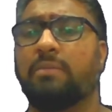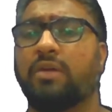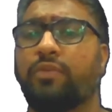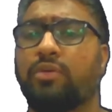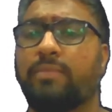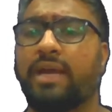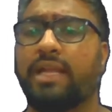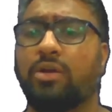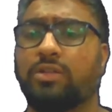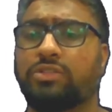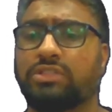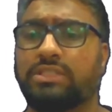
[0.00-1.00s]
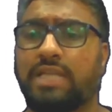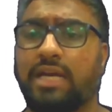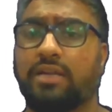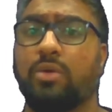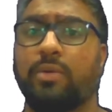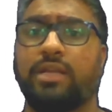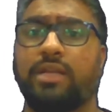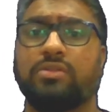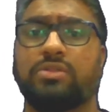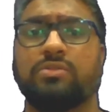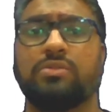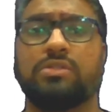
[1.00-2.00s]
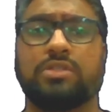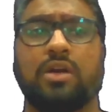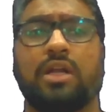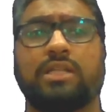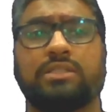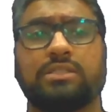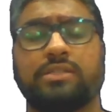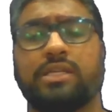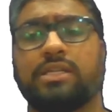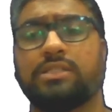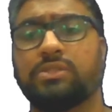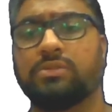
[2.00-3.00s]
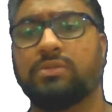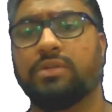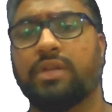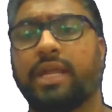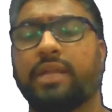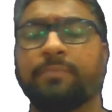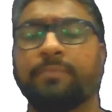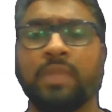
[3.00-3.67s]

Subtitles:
of you might also start going to schools or colleges real soon, right?